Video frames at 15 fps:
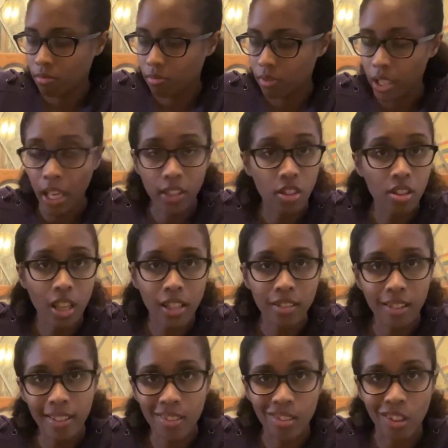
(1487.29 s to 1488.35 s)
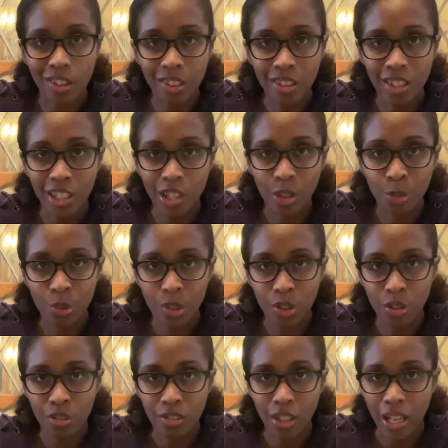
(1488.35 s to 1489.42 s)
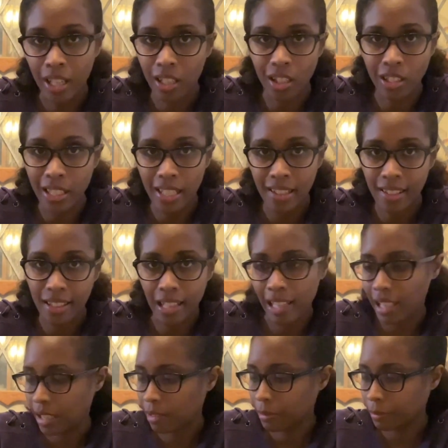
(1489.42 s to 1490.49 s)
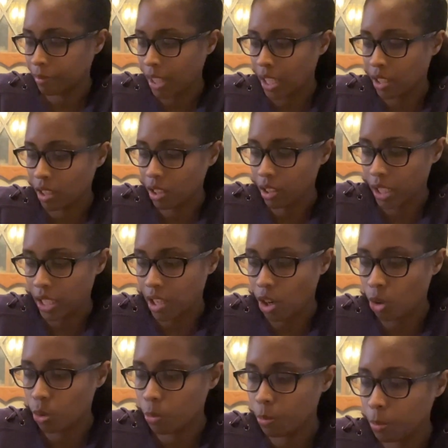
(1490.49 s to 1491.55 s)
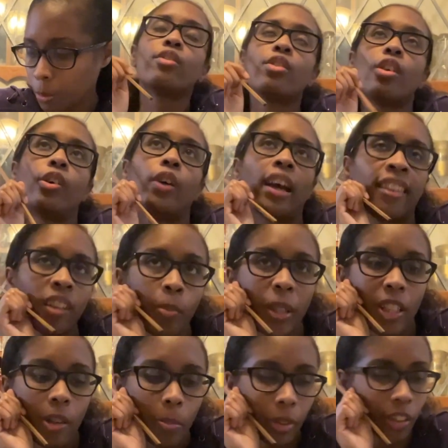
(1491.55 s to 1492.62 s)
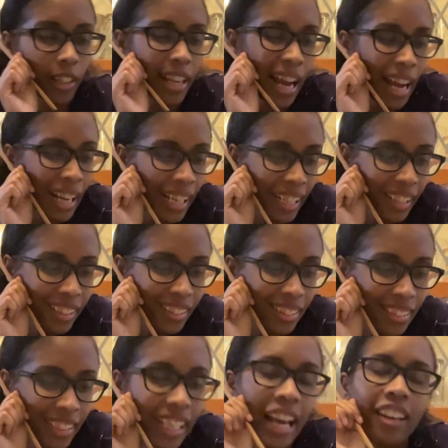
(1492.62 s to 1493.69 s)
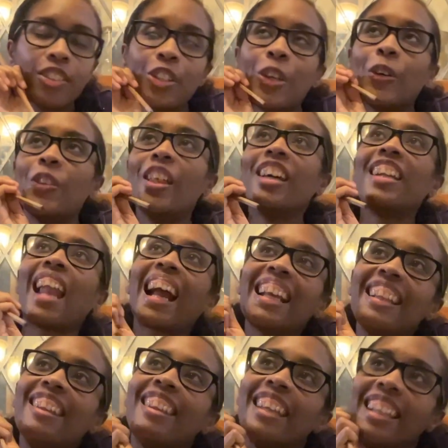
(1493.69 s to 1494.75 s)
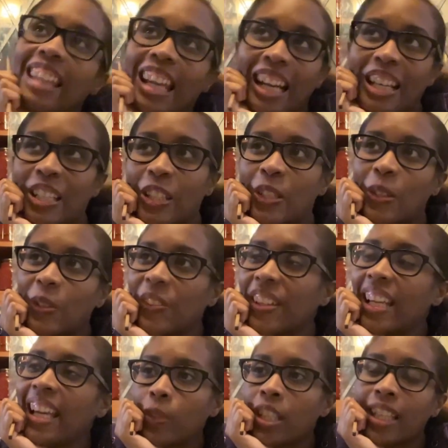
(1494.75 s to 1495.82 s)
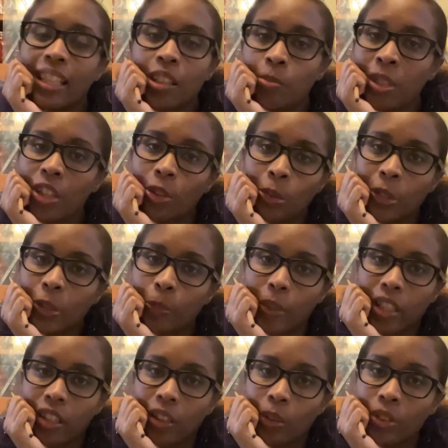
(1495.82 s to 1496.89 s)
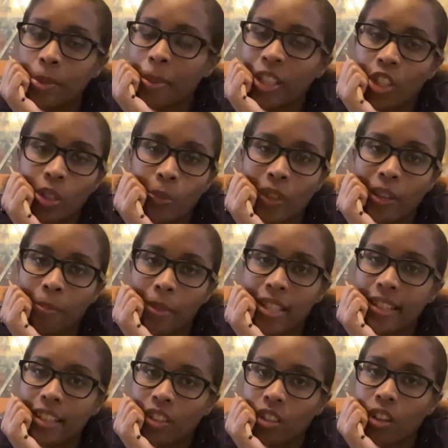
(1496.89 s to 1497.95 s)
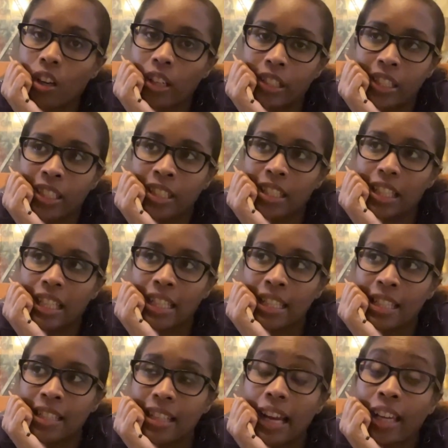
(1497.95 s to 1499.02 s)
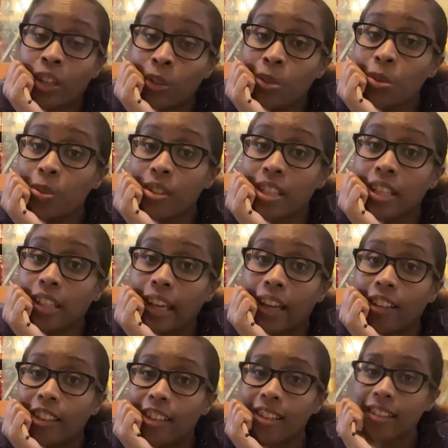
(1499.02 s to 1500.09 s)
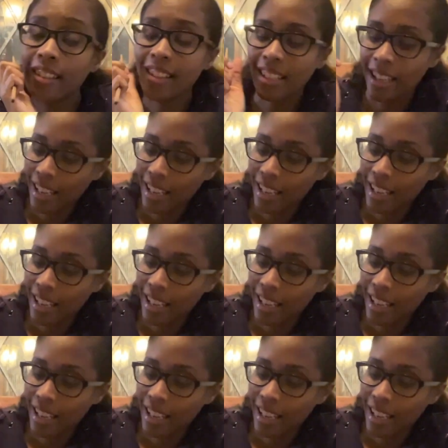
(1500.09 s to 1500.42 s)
yeah, just kind of like starting the year with a clean slate and a clean home. So I think I'm number 9. Yeah, so the ninth thing that I do to get me through the winter, especially when I'm missing the garden, is I go through seed catalogs.